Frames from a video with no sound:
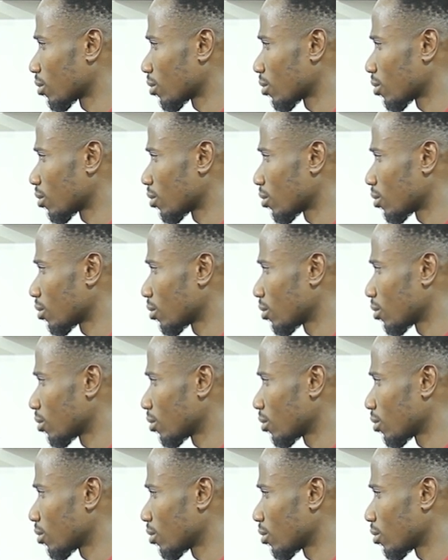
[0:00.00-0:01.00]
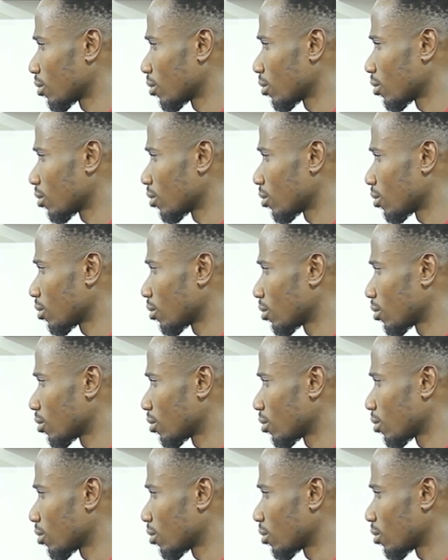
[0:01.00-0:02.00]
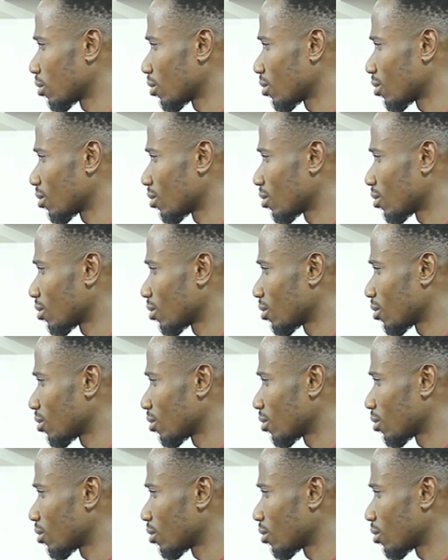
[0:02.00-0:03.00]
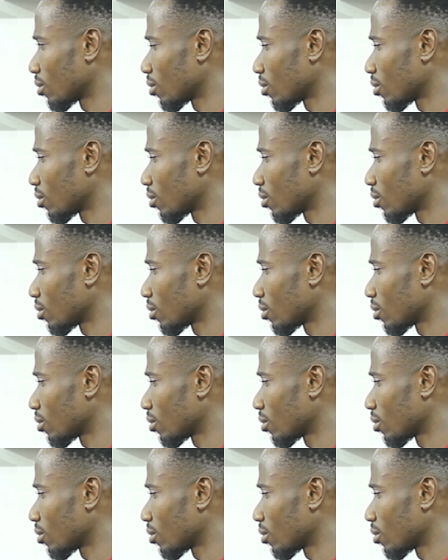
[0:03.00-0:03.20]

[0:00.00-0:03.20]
This person isn't speaking.